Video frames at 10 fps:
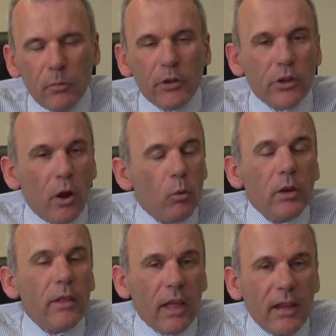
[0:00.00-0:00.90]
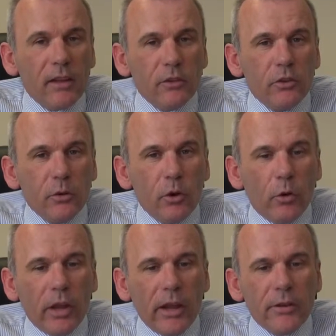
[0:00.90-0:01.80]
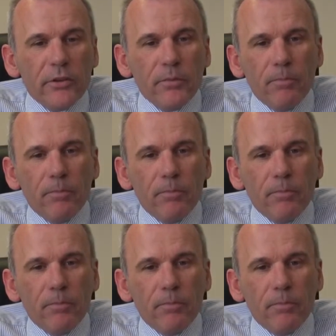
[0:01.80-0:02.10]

because only they can do your case.